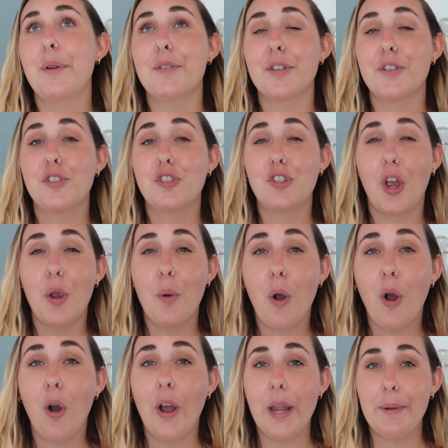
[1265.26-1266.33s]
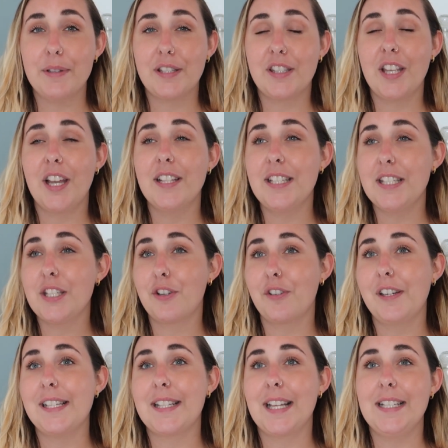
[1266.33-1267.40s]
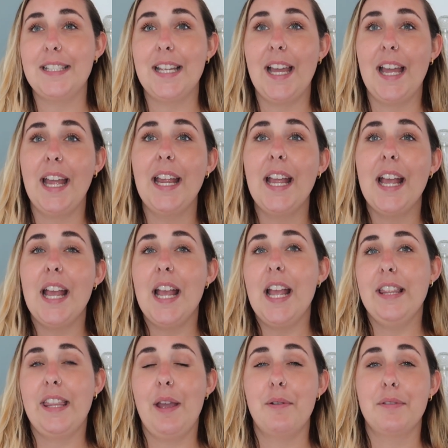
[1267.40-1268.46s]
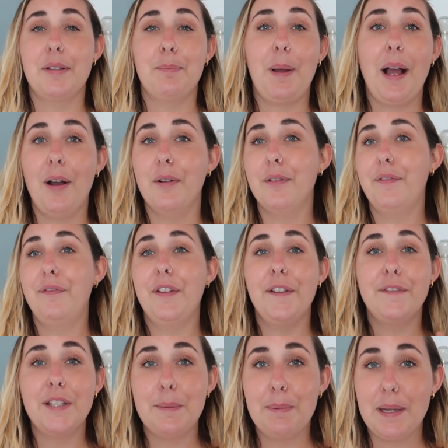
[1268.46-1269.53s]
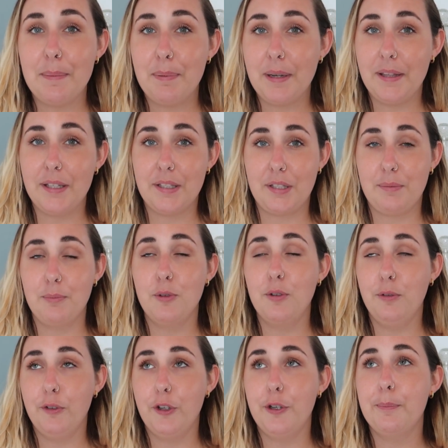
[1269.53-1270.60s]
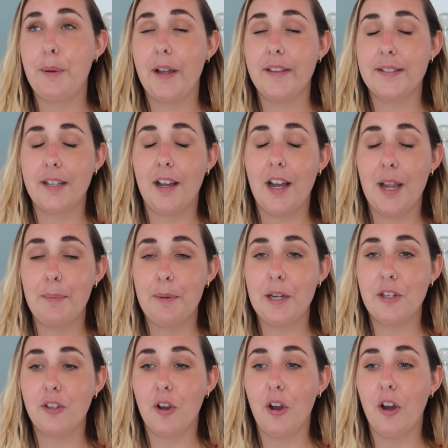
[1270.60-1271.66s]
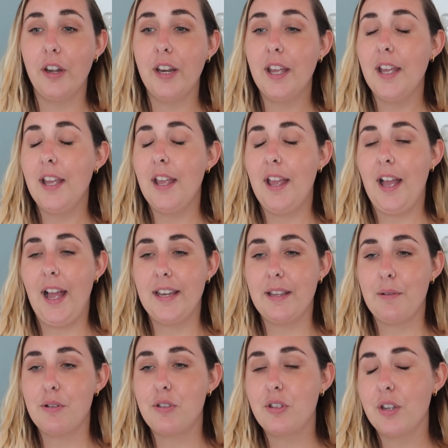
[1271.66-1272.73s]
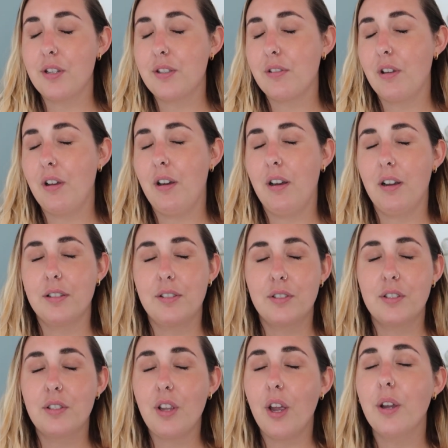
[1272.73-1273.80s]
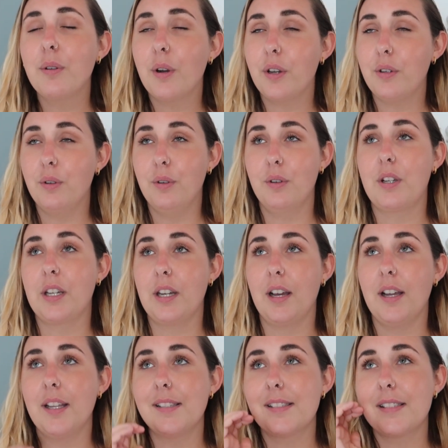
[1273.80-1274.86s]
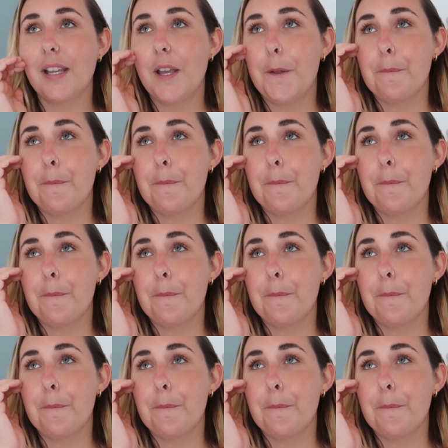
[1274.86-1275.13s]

were just so hot. It was 30 degrees that day. There was about 50 people in this small room by the time we had gone, and it was just so unorganized.